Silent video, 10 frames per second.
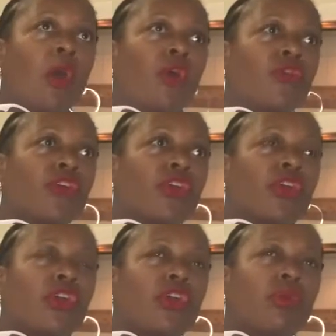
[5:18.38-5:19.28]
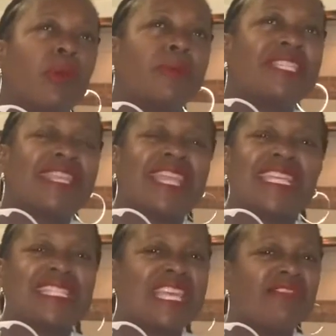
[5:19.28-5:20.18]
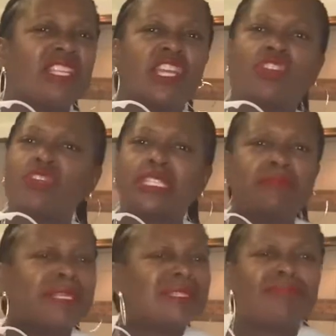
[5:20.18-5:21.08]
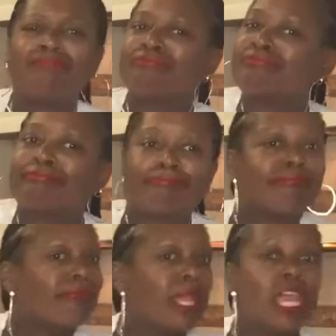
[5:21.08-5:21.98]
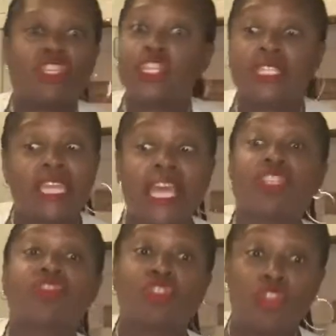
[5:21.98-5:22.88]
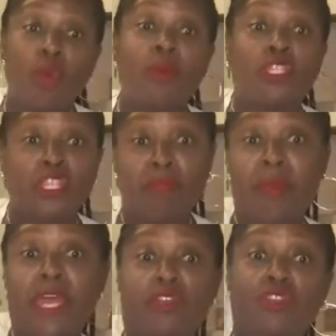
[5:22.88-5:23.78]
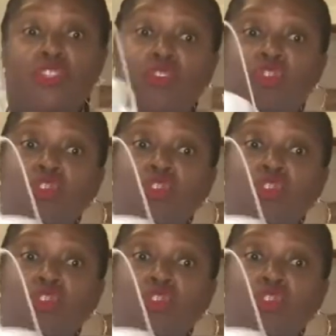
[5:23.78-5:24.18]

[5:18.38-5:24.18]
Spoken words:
over, what was it, Thanksgiving and Christmas. It just tastes so much better. So